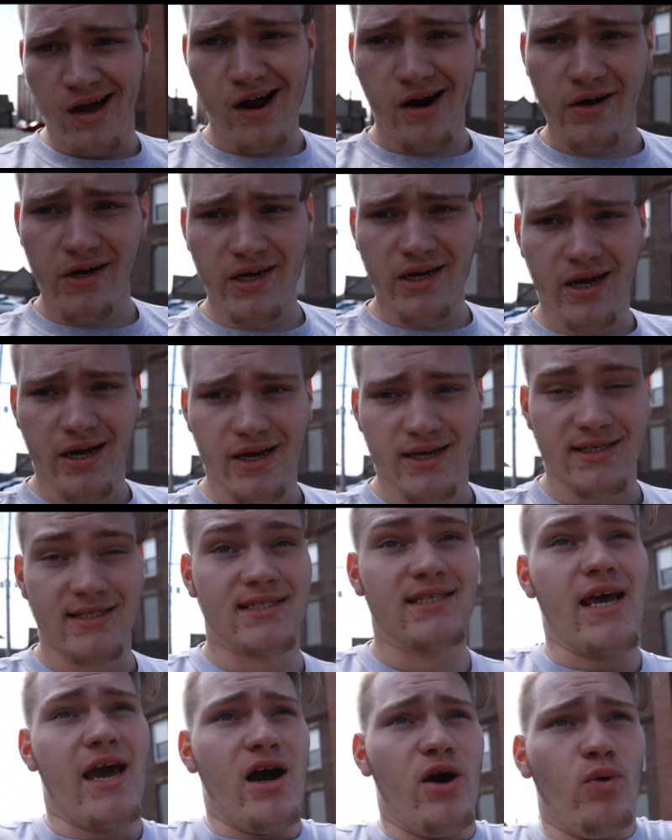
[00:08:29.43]
Alrighty guys,
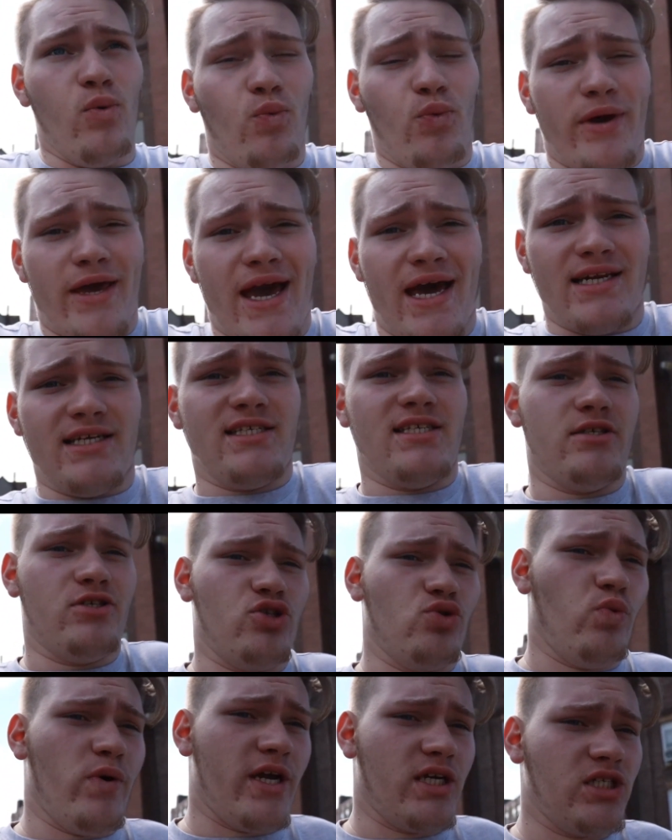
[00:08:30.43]
now we had a
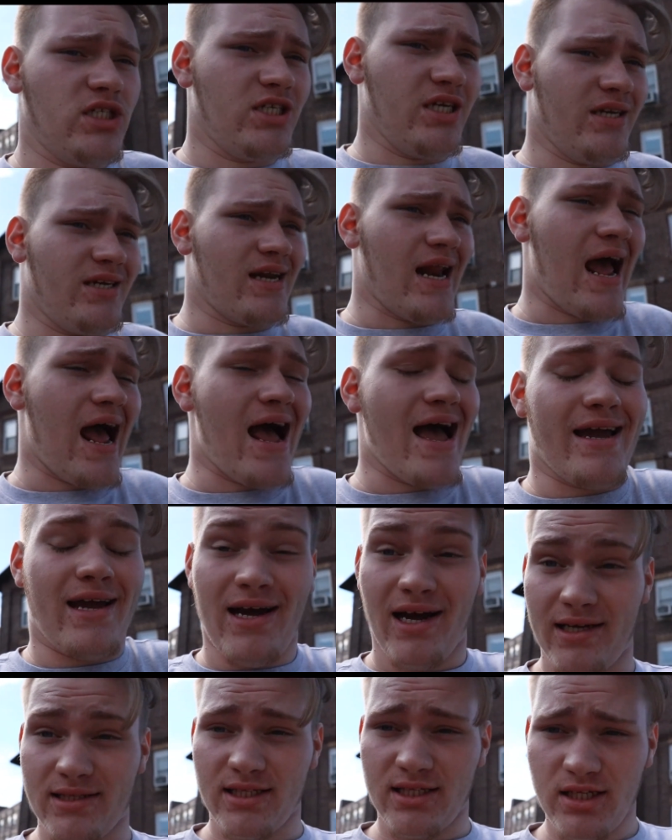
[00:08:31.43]
situation. I
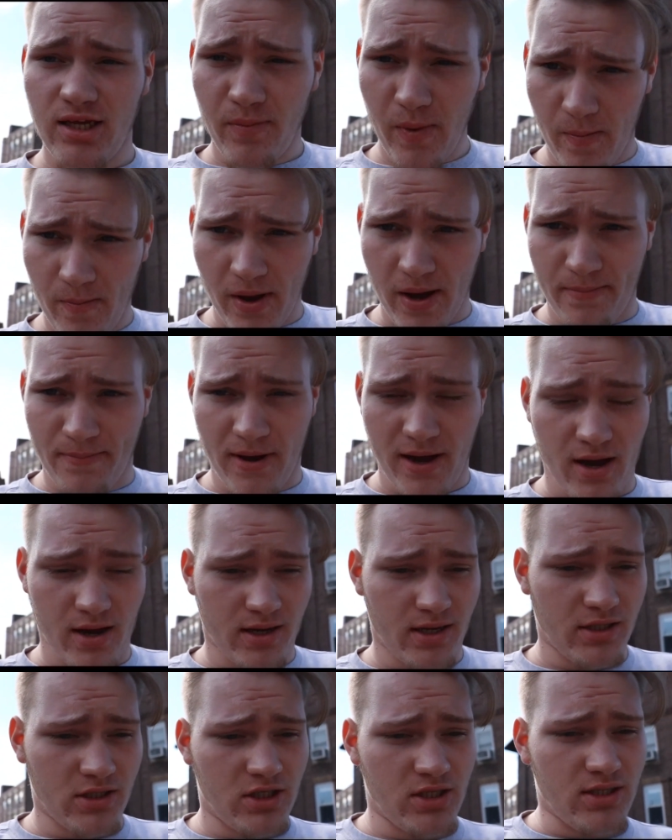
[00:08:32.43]
got some of my
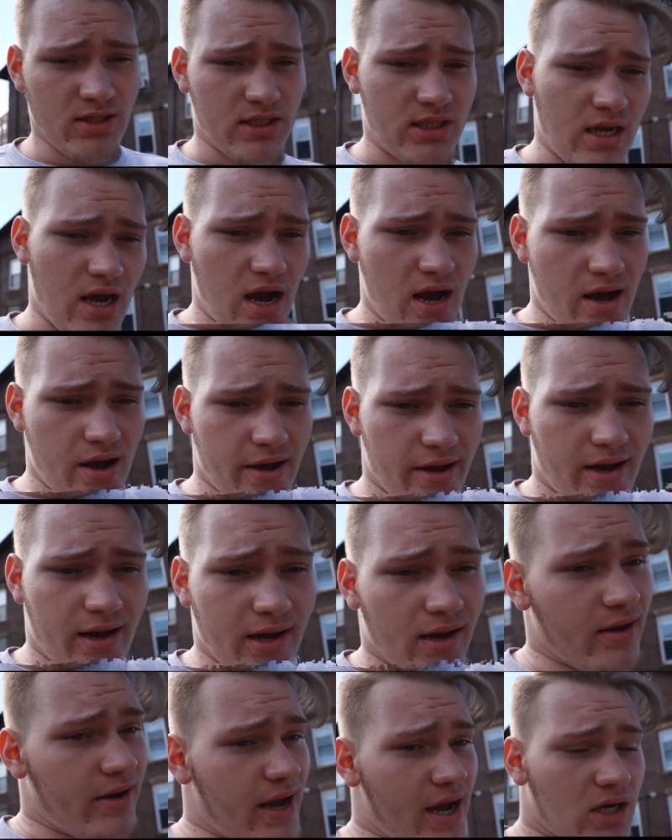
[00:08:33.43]
packages. I
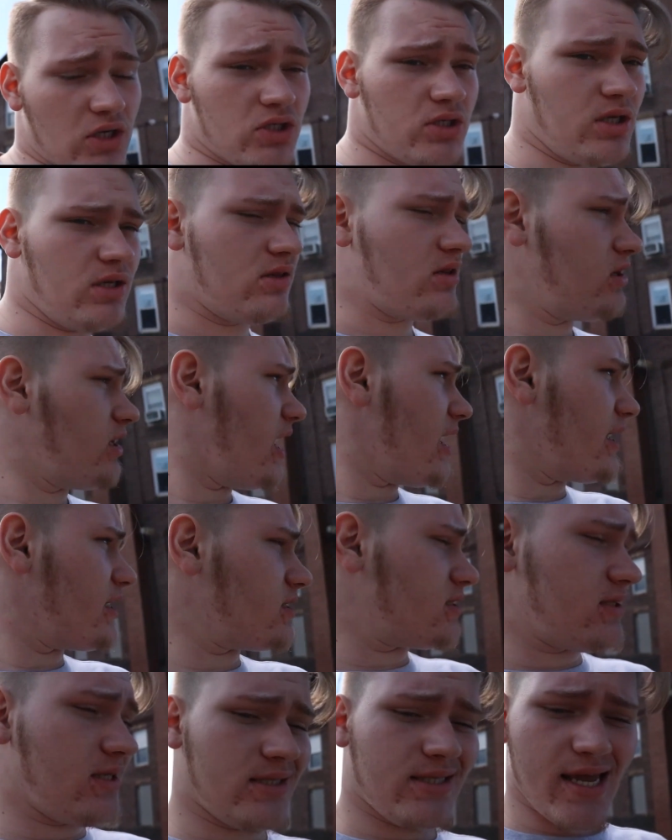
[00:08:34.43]
got actually the
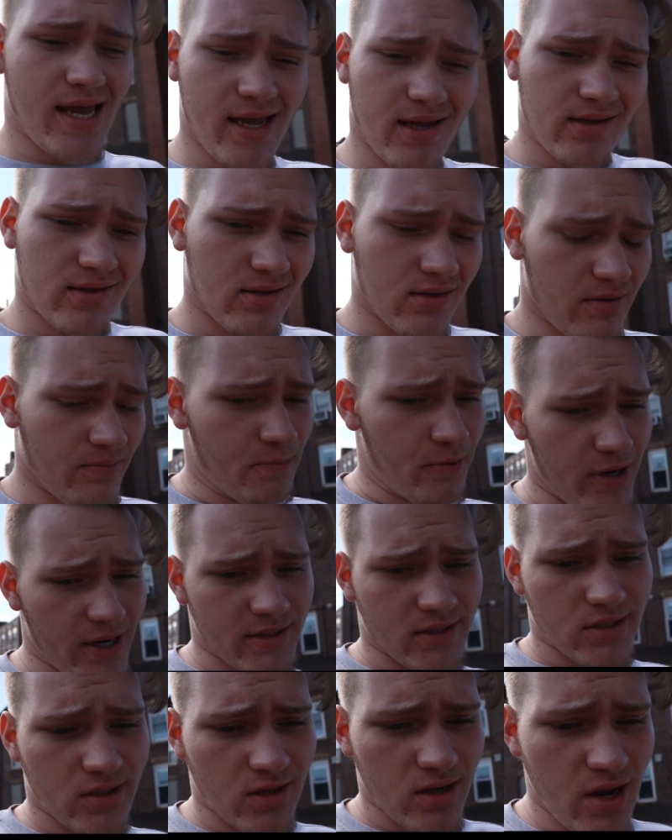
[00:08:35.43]
lines, the tank, the
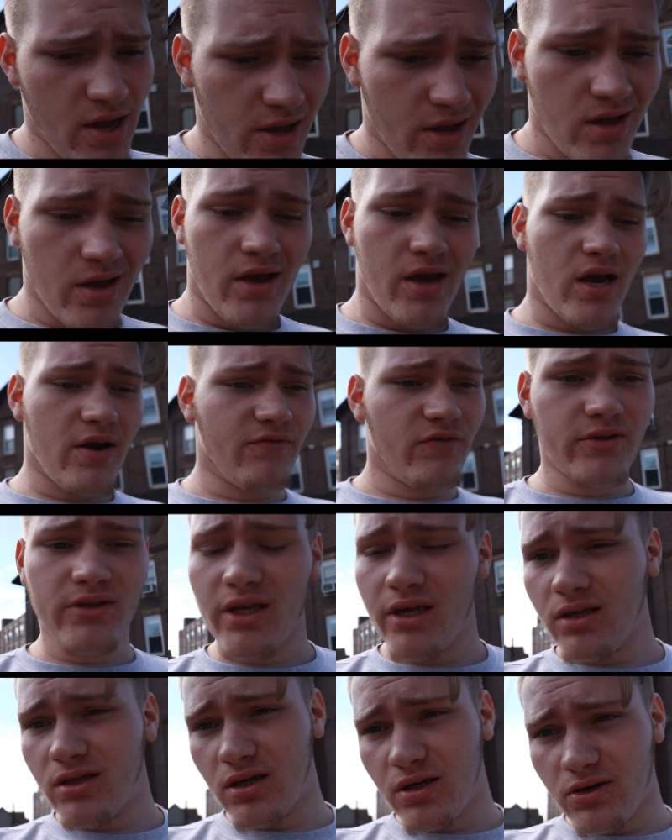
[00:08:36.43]
compressor,
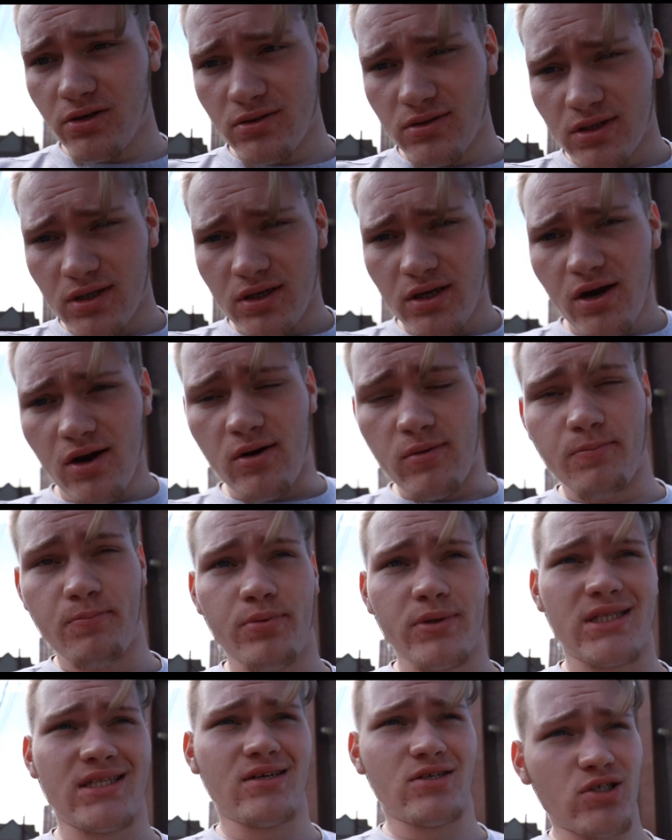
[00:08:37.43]
everything good to go.
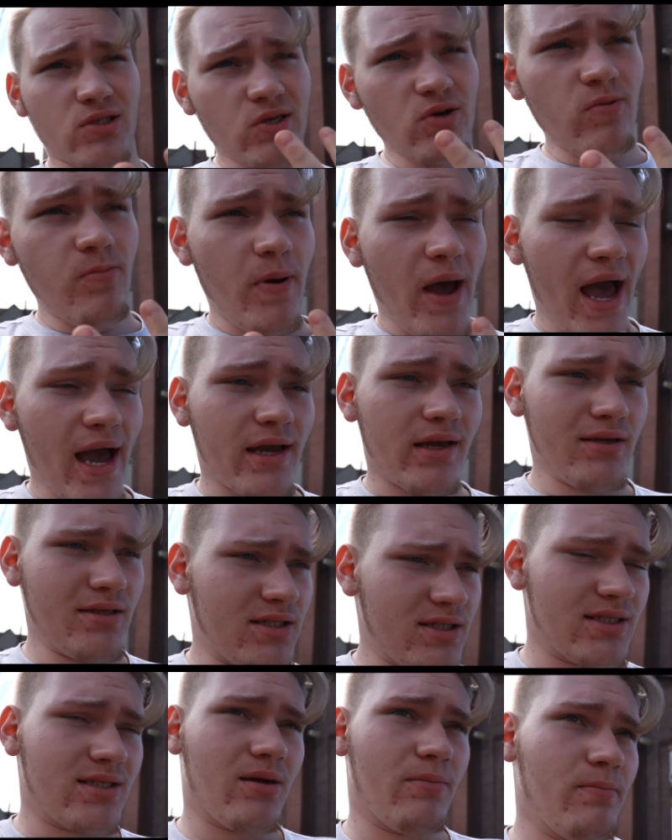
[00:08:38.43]
But there's 2
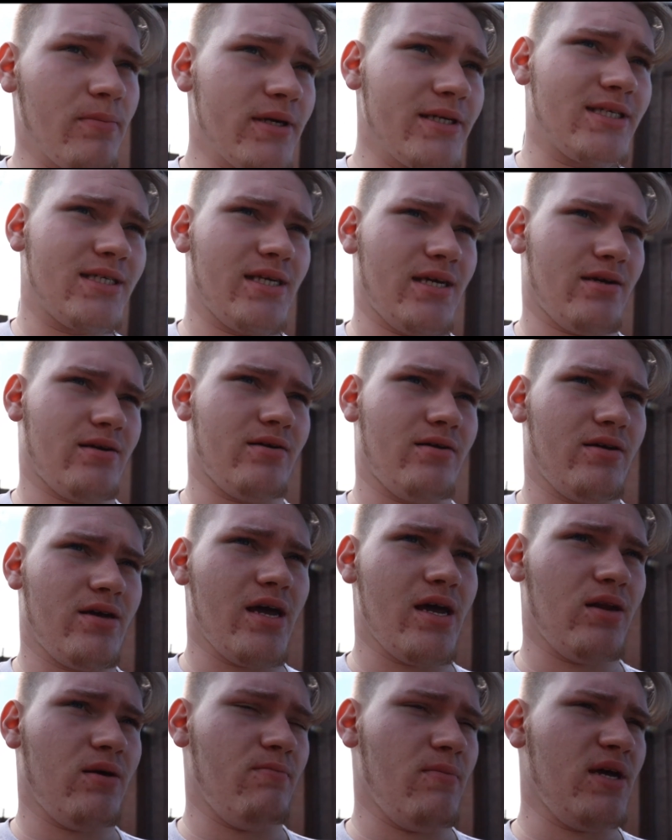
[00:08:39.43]
packages I'm missing,
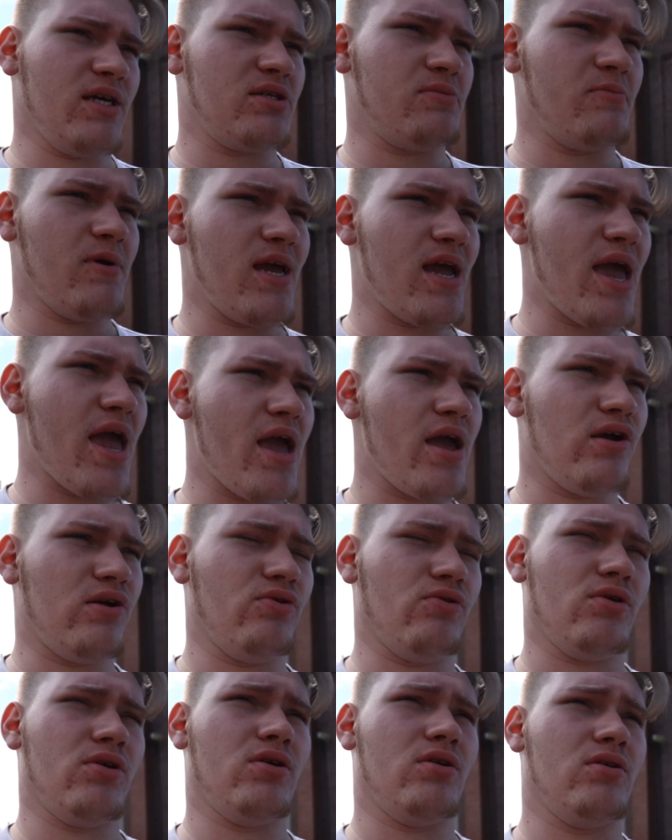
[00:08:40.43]
and it makes me
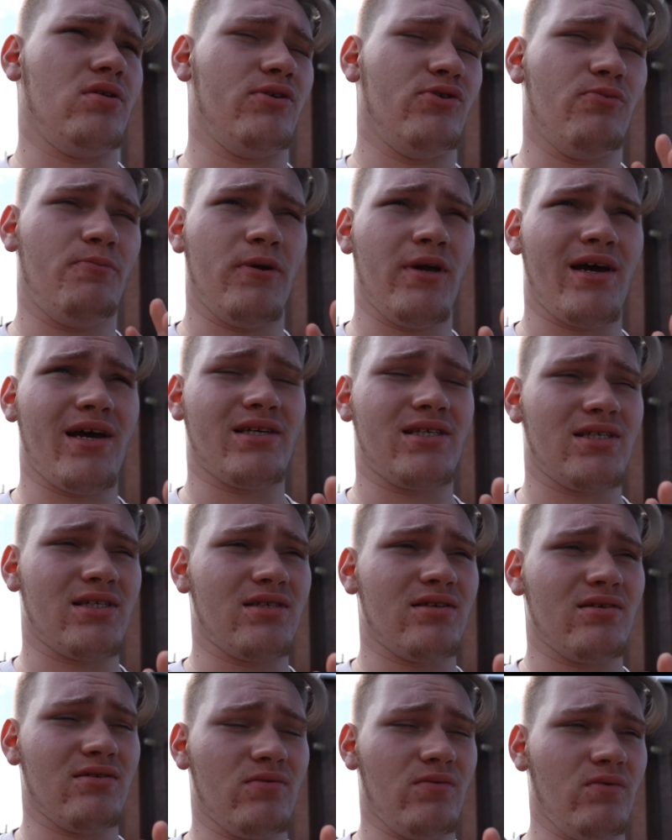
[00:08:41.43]
angry. UPS,
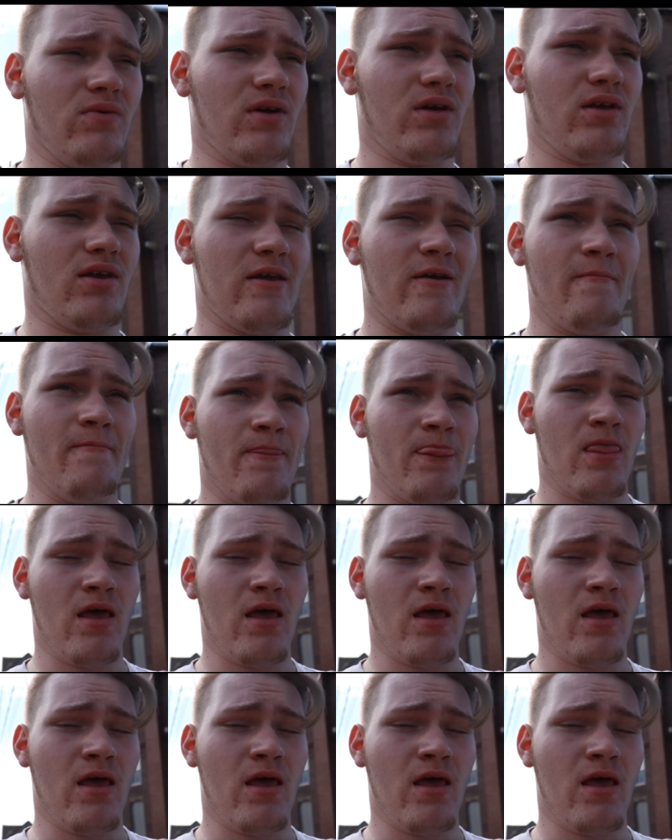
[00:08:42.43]
really.